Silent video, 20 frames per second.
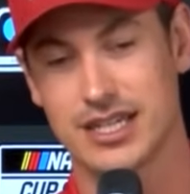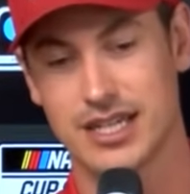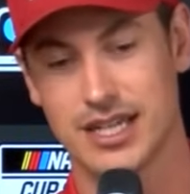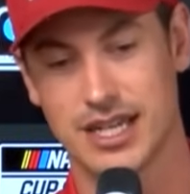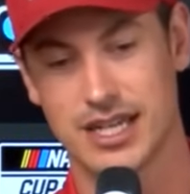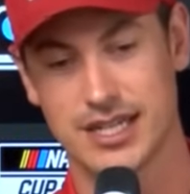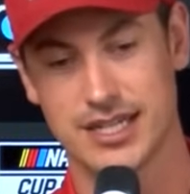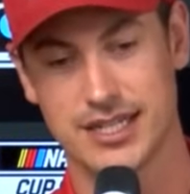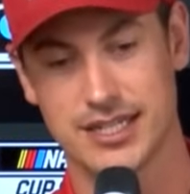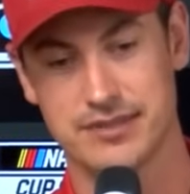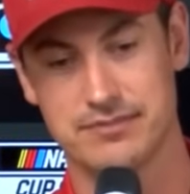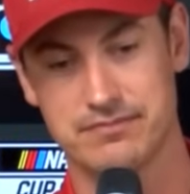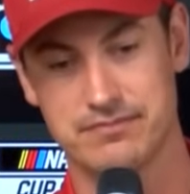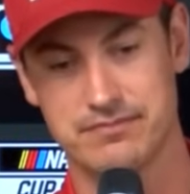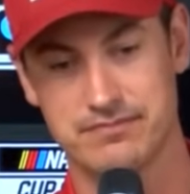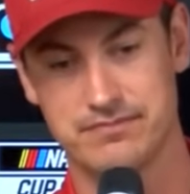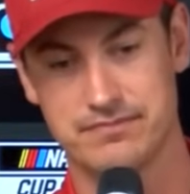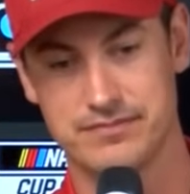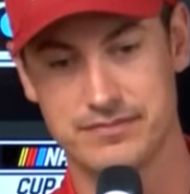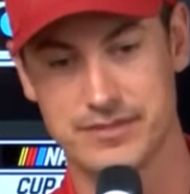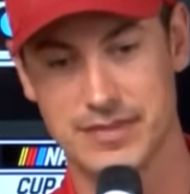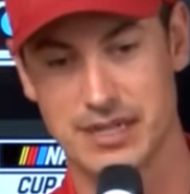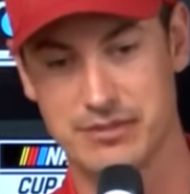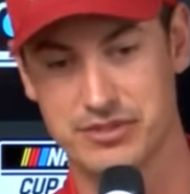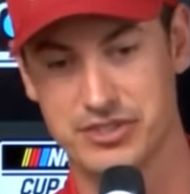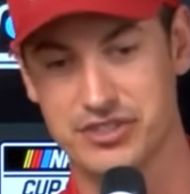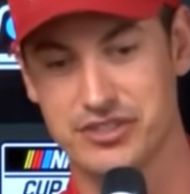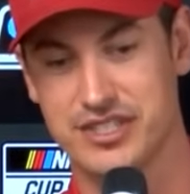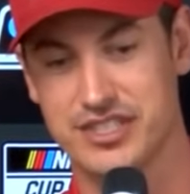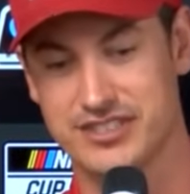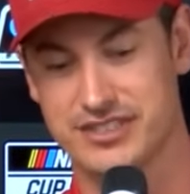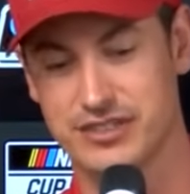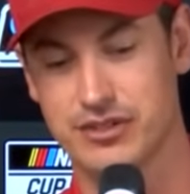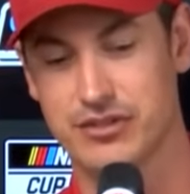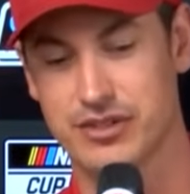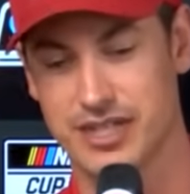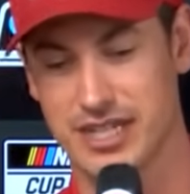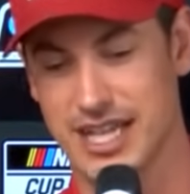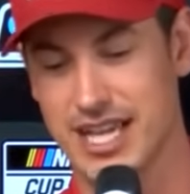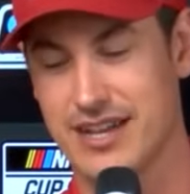I'm sure he's still
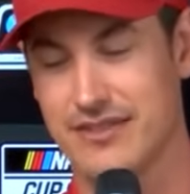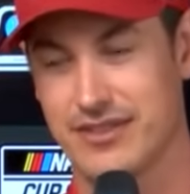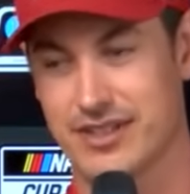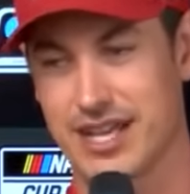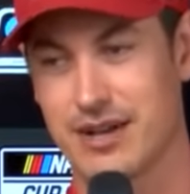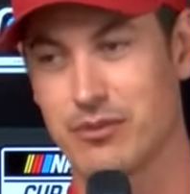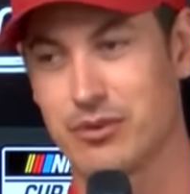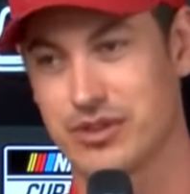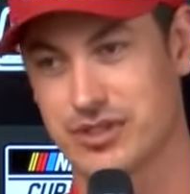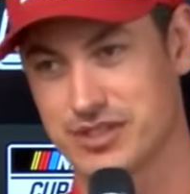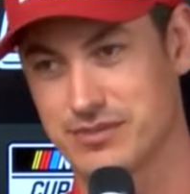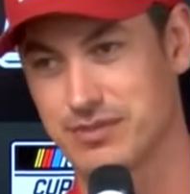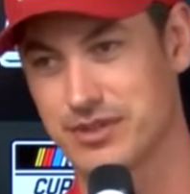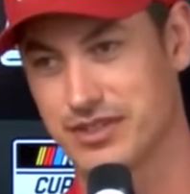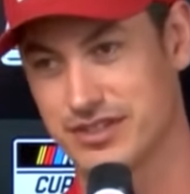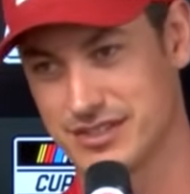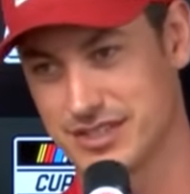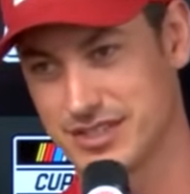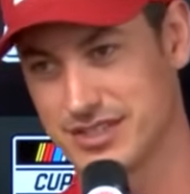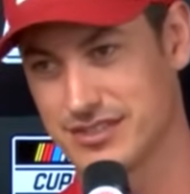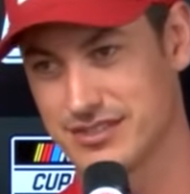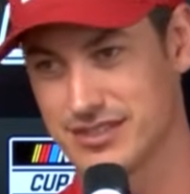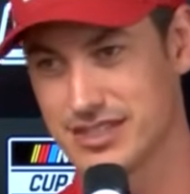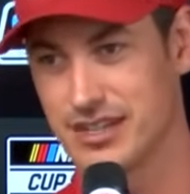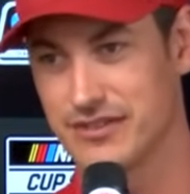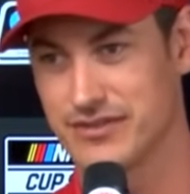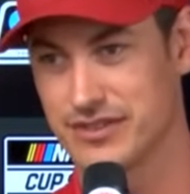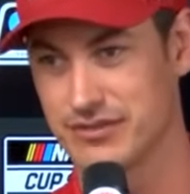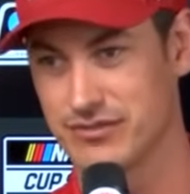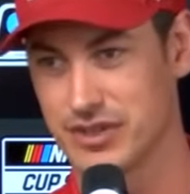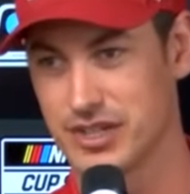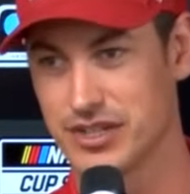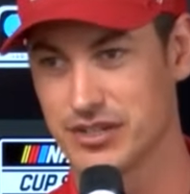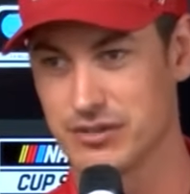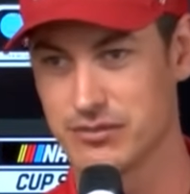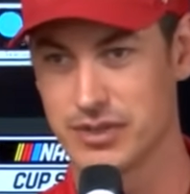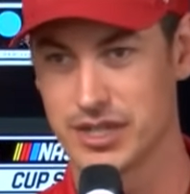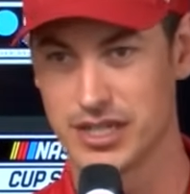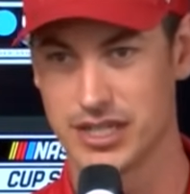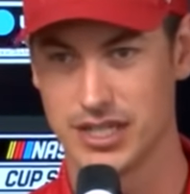going to have a lot more experience at this stuff than we do,
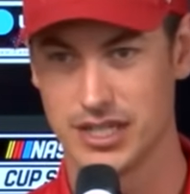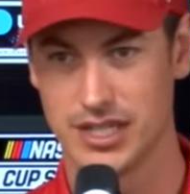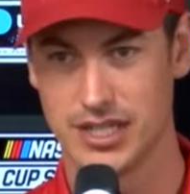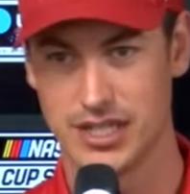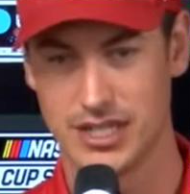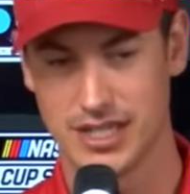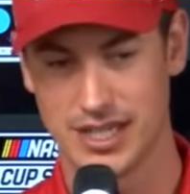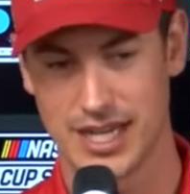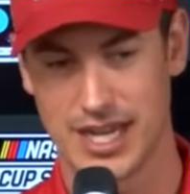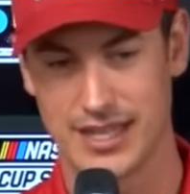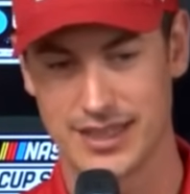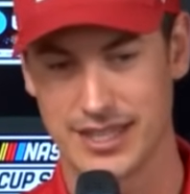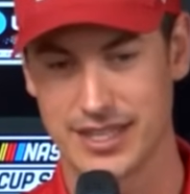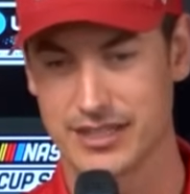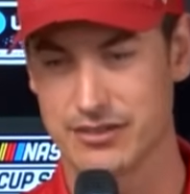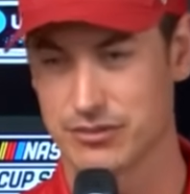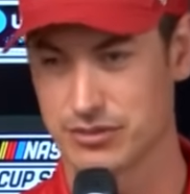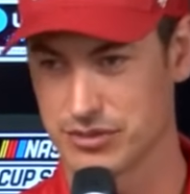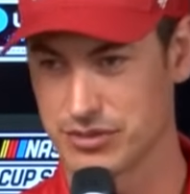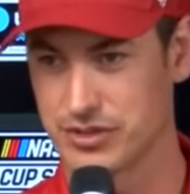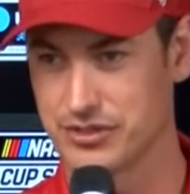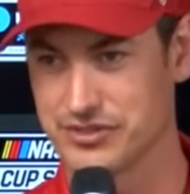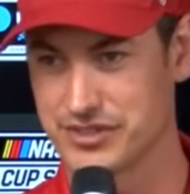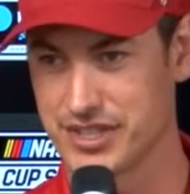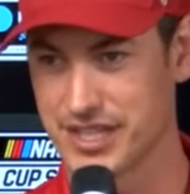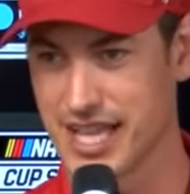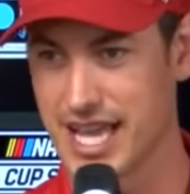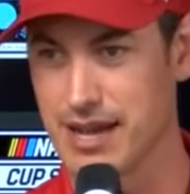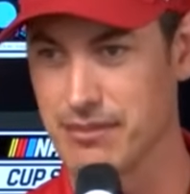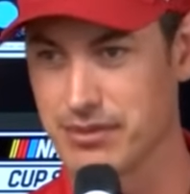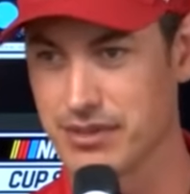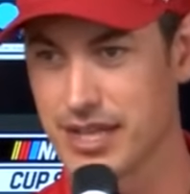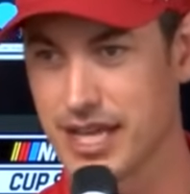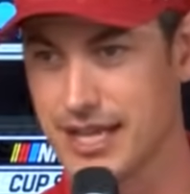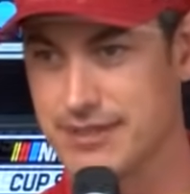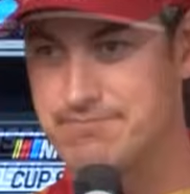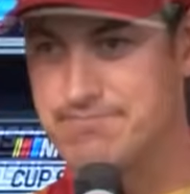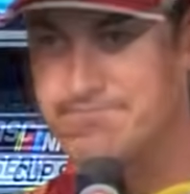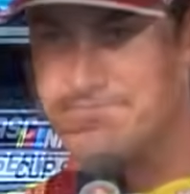but I think we'll close the gap a lot.